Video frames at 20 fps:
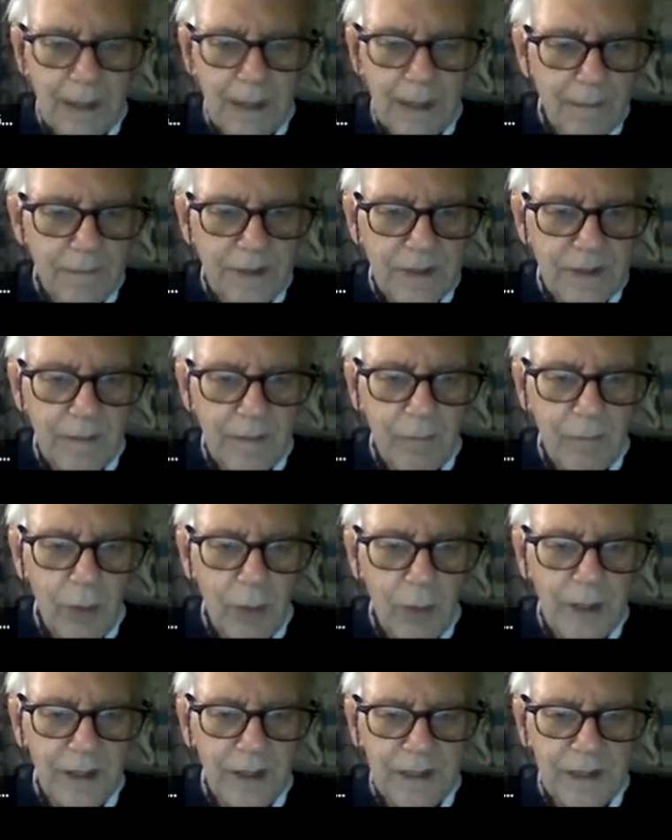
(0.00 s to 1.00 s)
So it
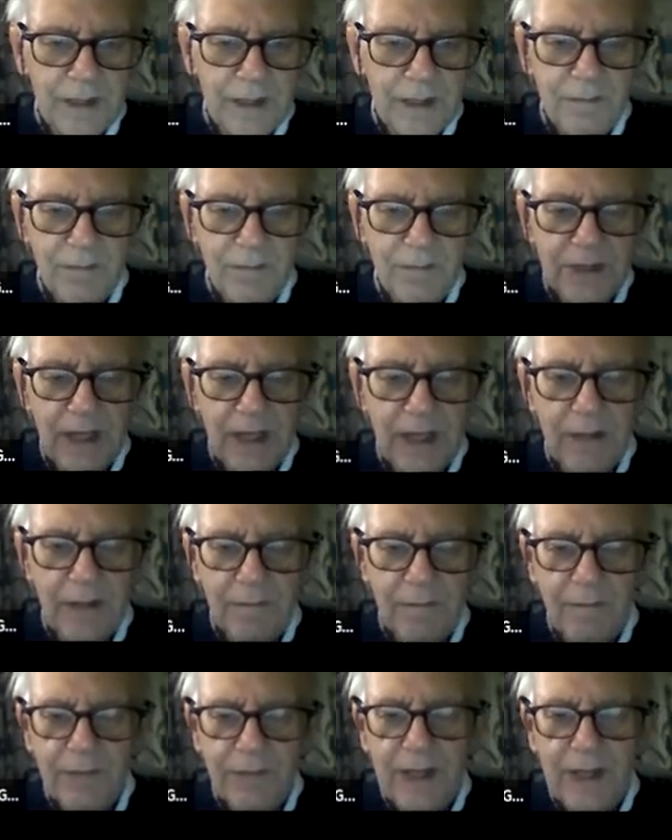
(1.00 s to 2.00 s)
worked. So
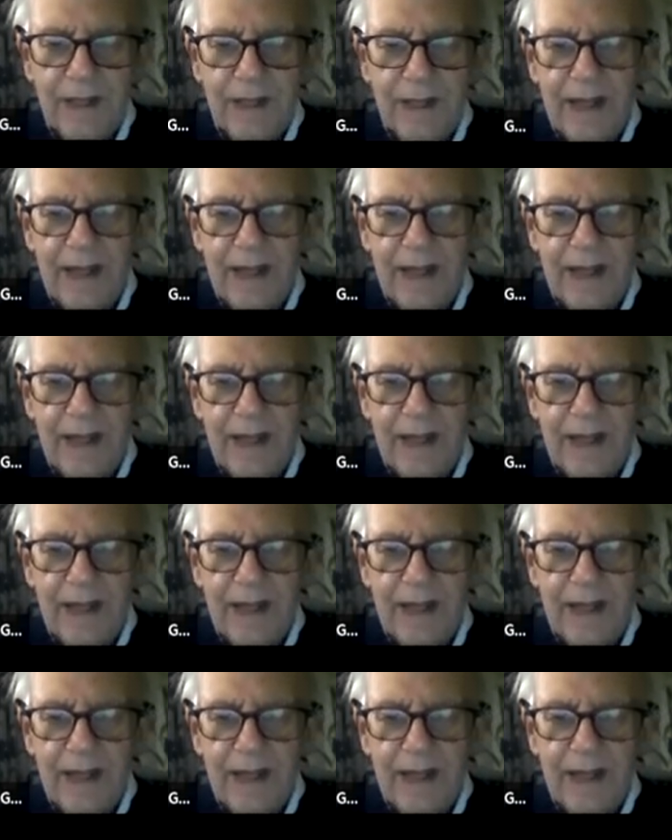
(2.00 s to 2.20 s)
there